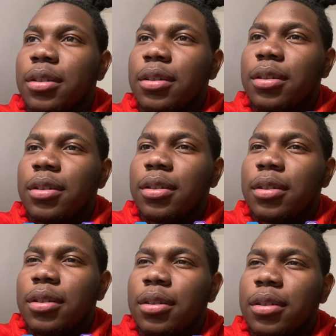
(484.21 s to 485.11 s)

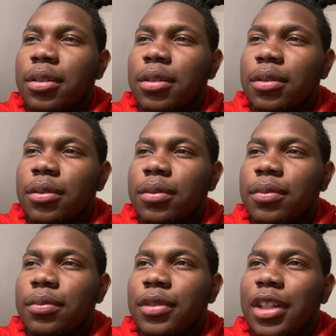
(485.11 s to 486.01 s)

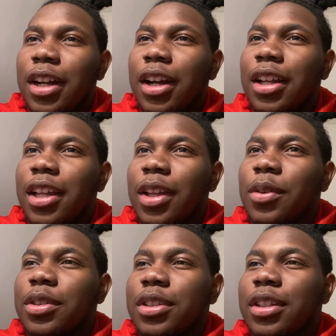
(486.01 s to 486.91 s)
Oh, yeah, he
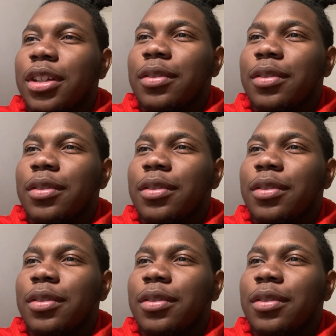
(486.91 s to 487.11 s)
was...